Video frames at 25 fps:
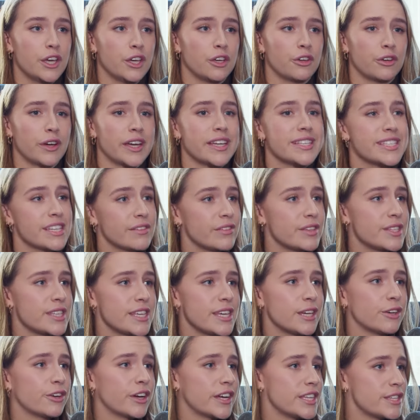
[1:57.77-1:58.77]
creativity
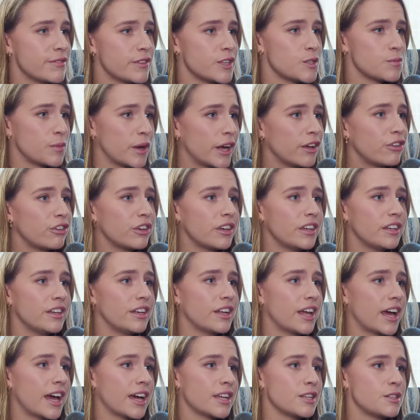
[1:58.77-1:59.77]
and creative
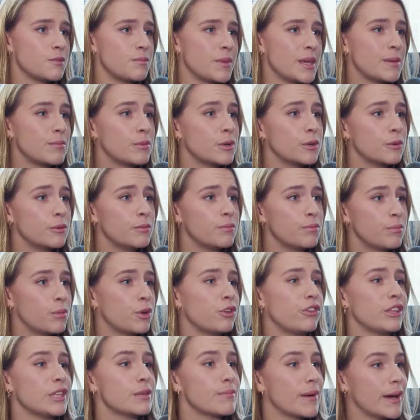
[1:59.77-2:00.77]
expression and people
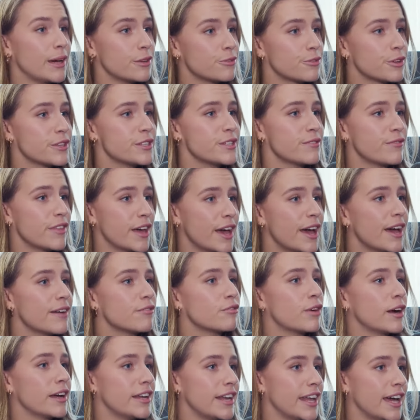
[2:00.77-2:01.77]
pushing the boundaries of that
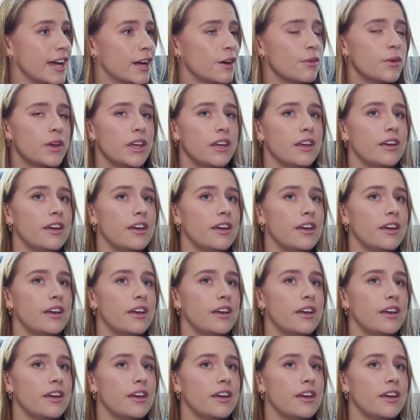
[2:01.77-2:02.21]
right now.